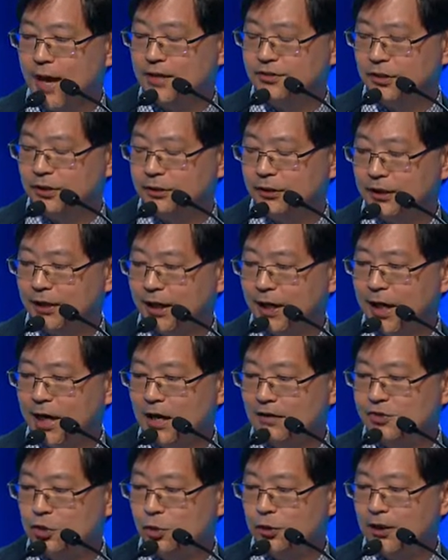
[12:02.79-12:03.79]
the, the
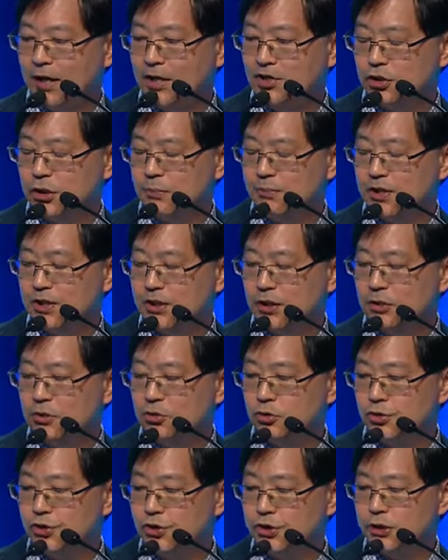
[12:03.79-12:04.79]
calves, you can actually begin
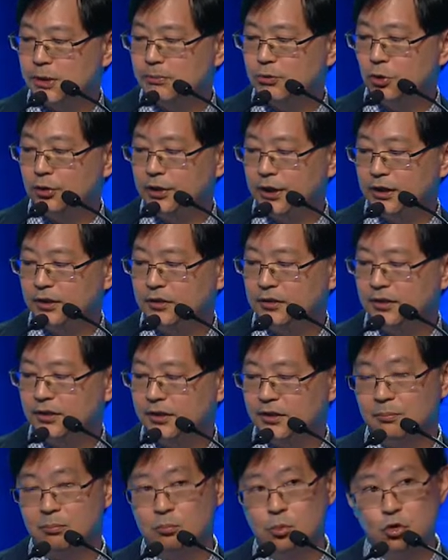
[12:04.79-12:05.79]
to stimulate
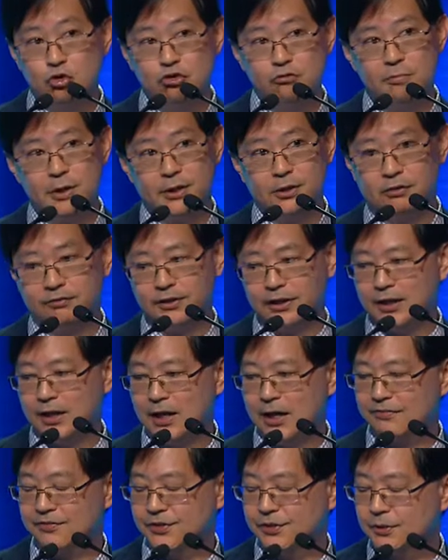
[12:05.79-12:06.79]
the movement of the
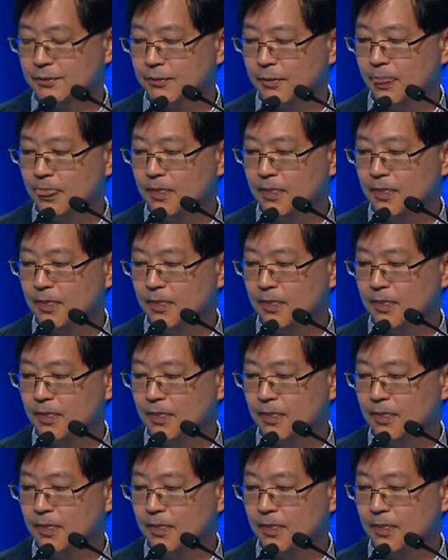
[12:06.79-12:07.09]
calves.